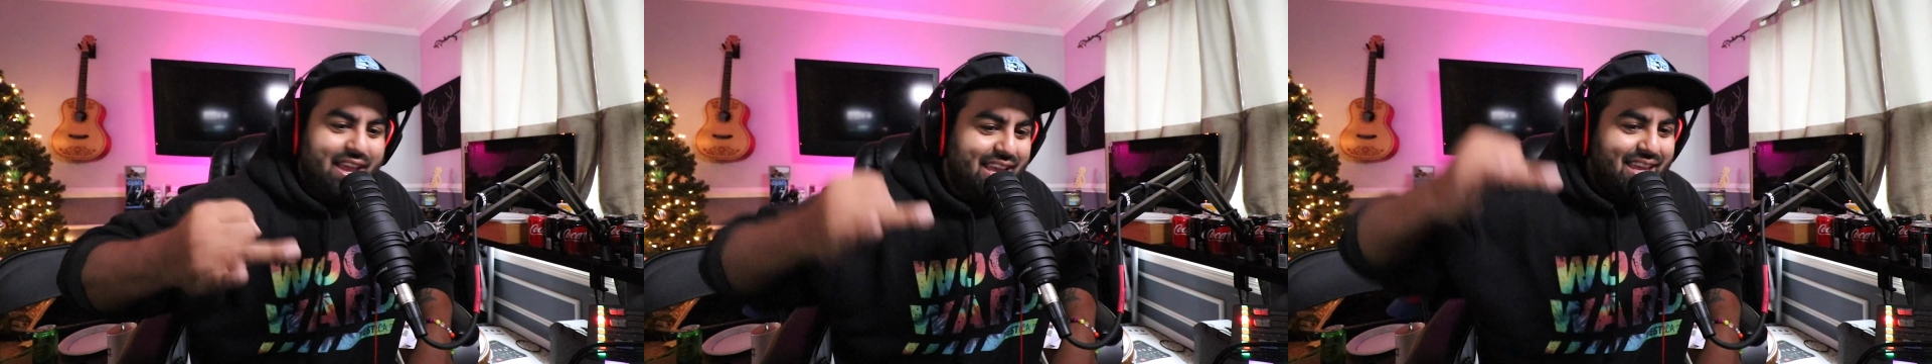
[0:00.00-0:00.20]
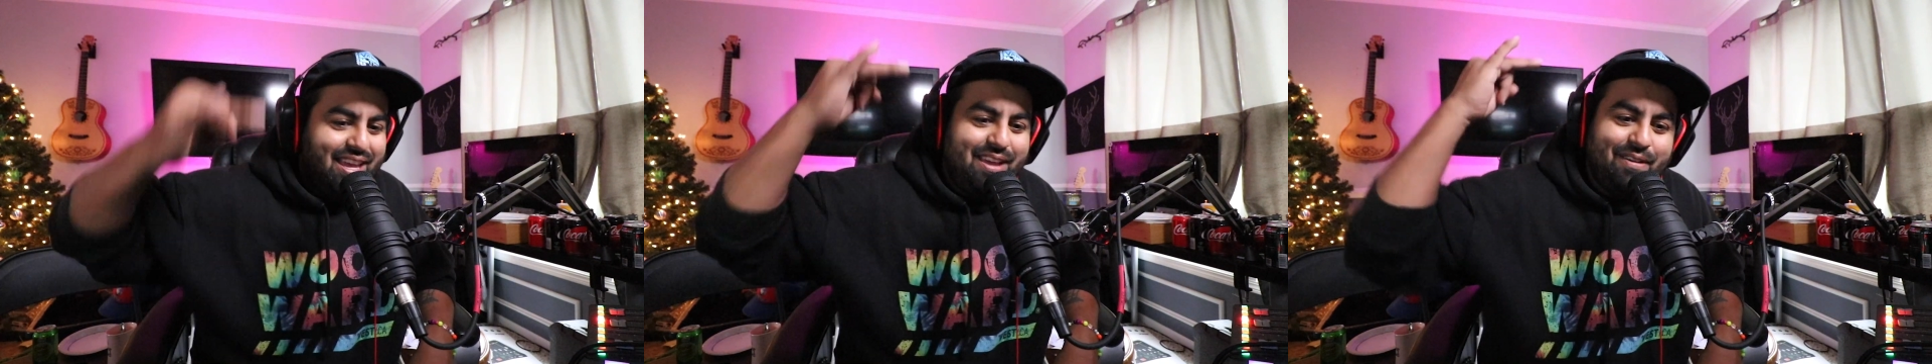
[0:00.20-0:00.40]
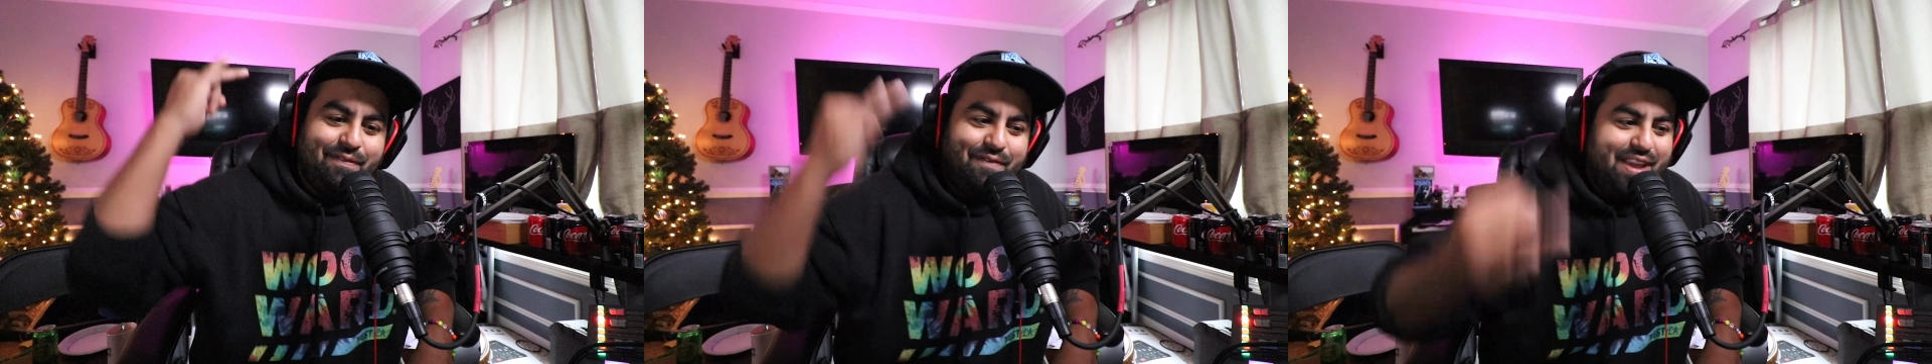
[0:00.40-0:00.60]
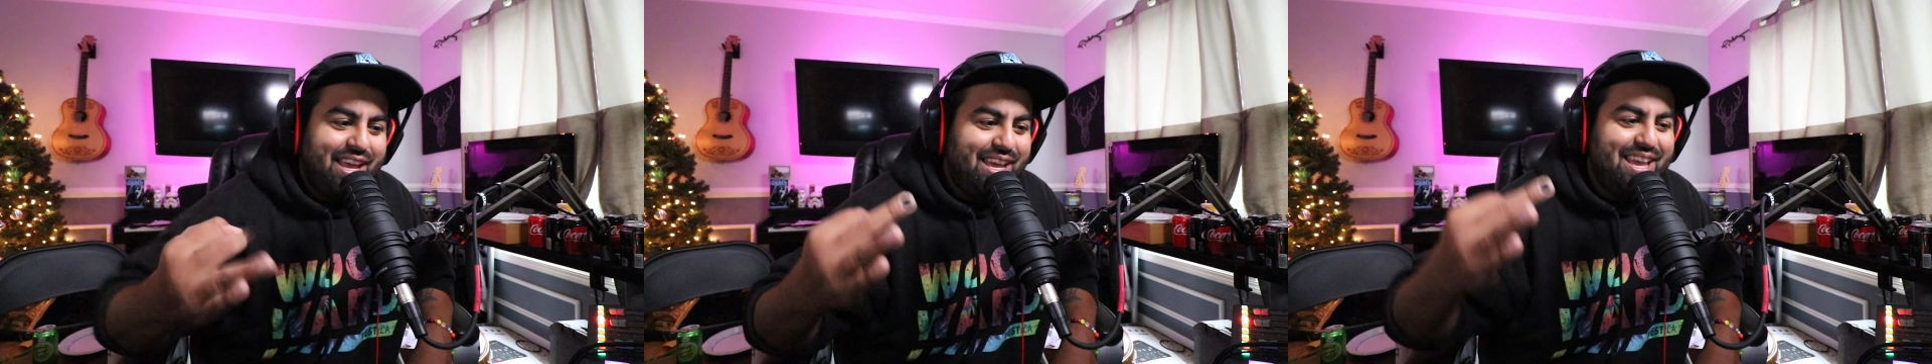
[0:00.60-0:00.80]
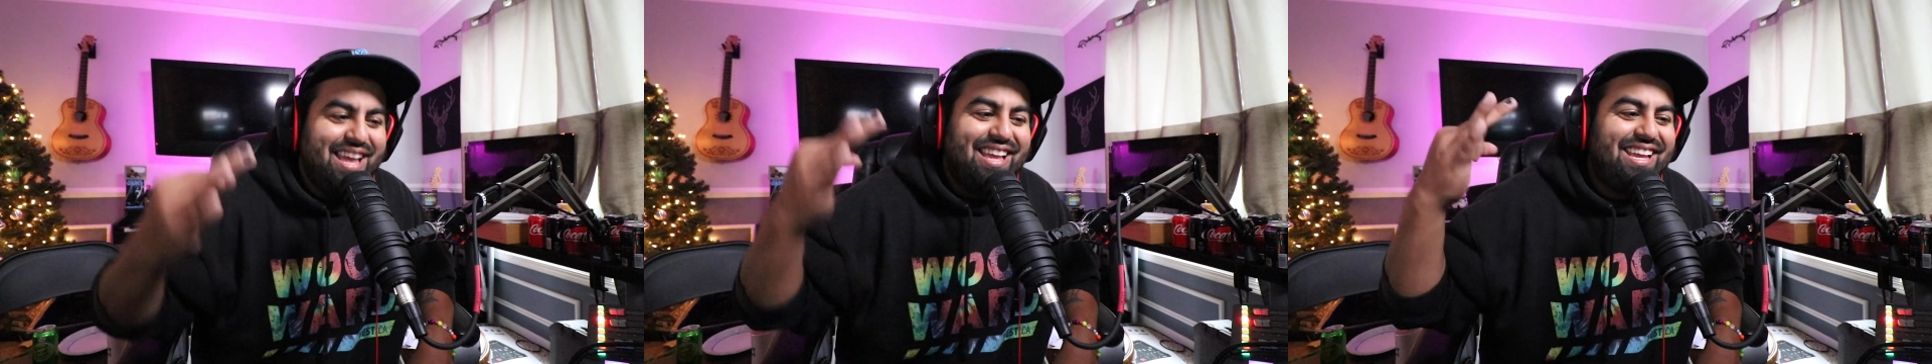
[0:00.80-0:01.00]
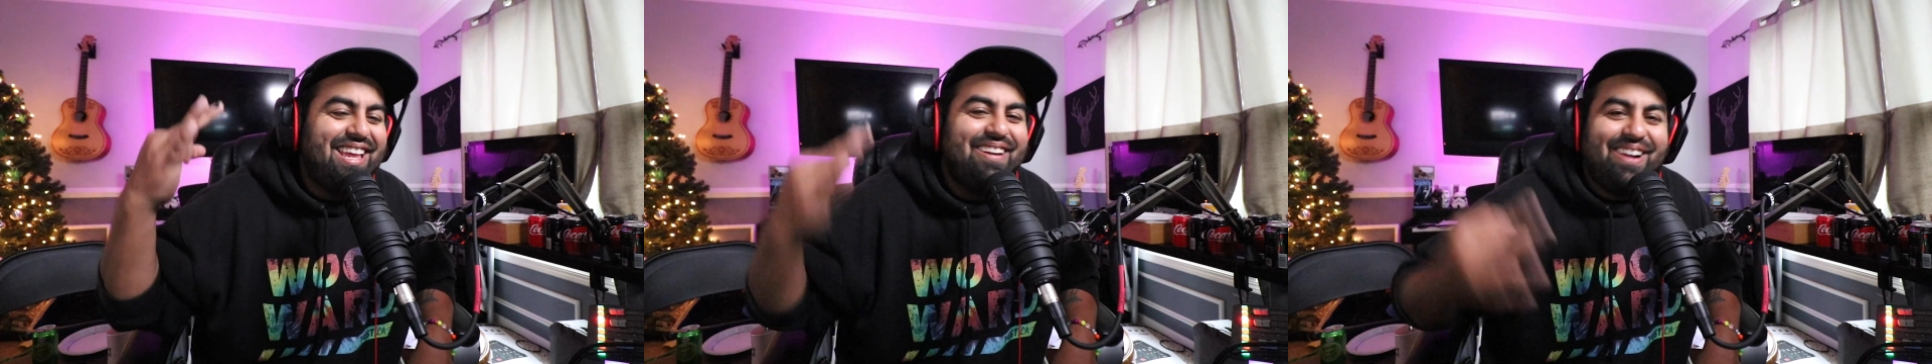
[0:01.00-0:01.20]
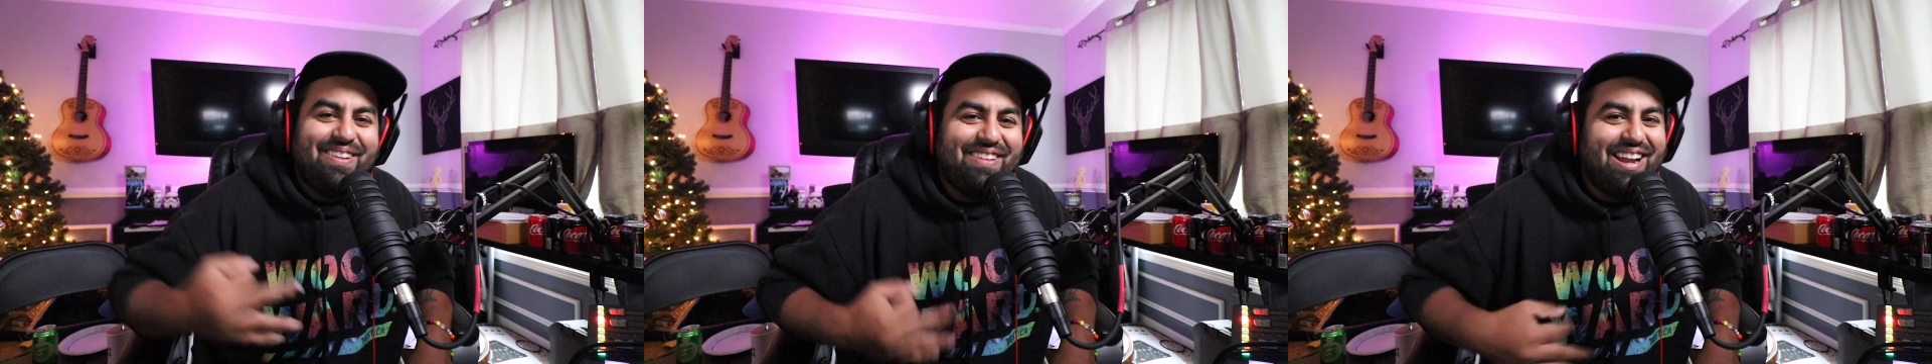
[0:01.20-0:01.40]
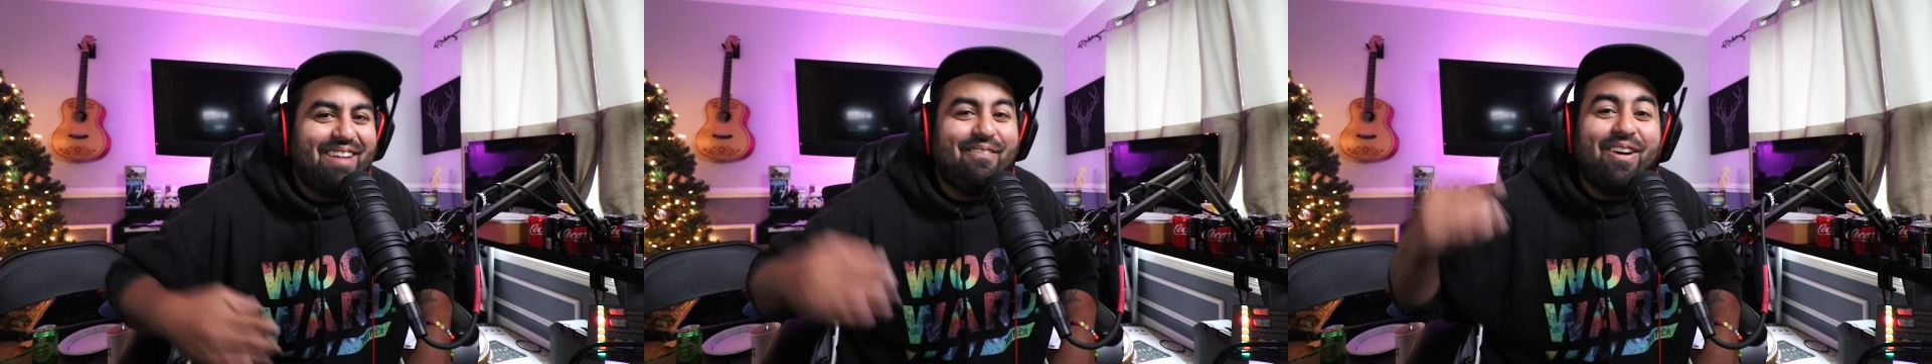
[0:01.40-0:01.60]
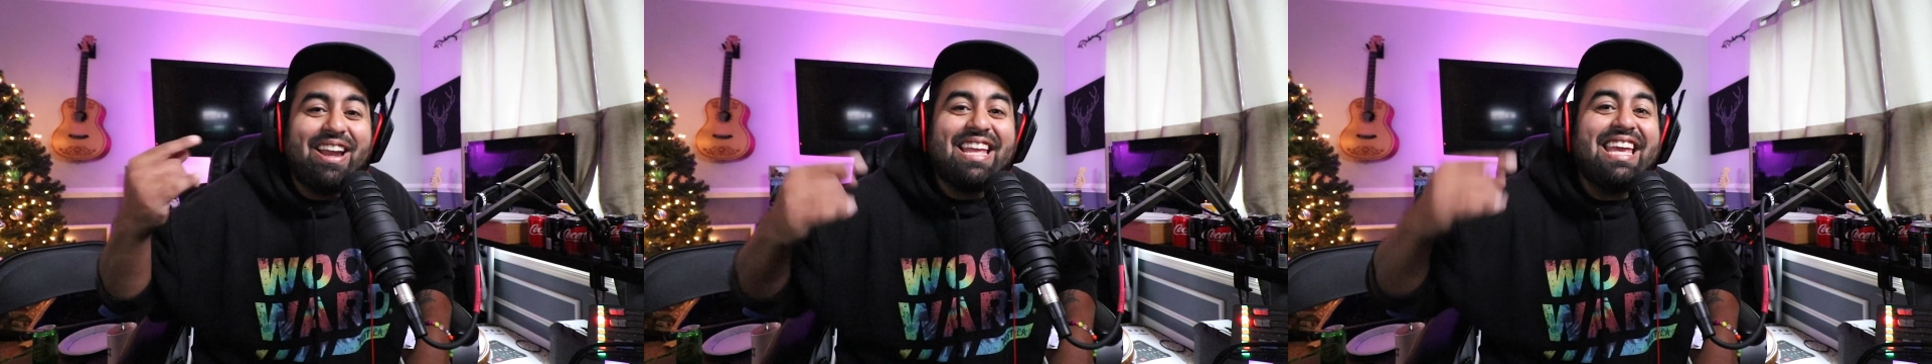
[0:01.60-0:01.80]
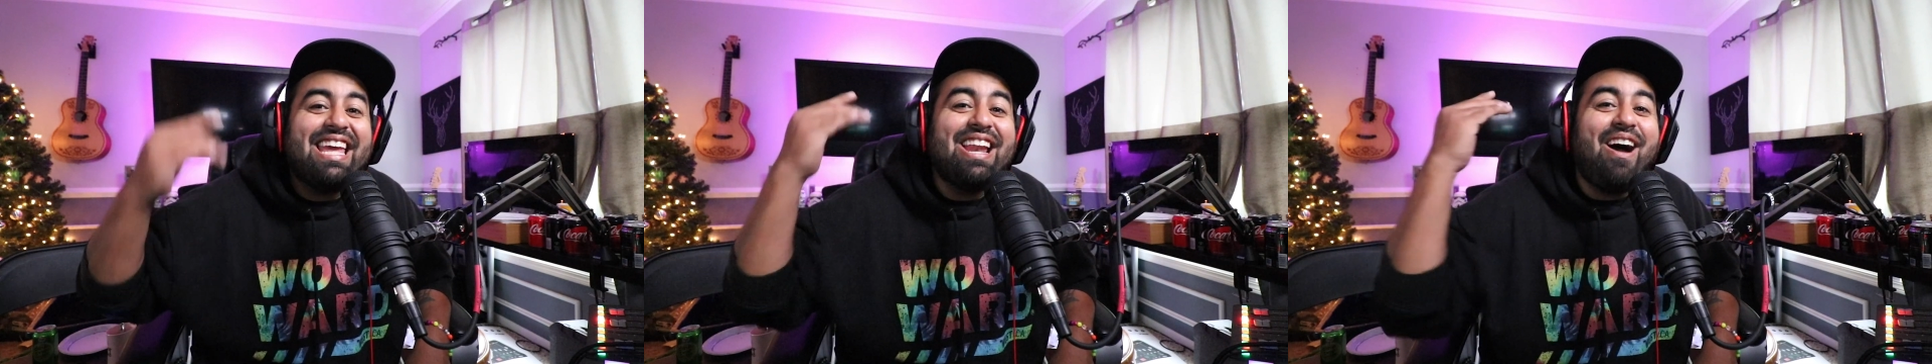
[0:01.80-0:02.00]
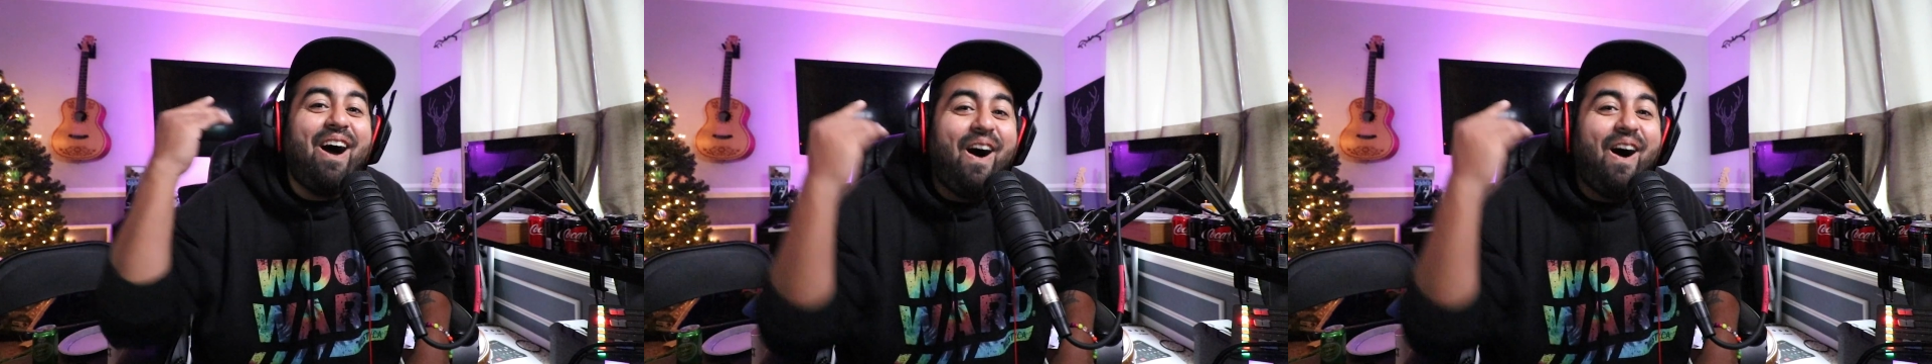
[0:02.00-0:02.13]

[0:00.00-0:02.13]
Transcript: heel, fakie, you know what I mean? I want to get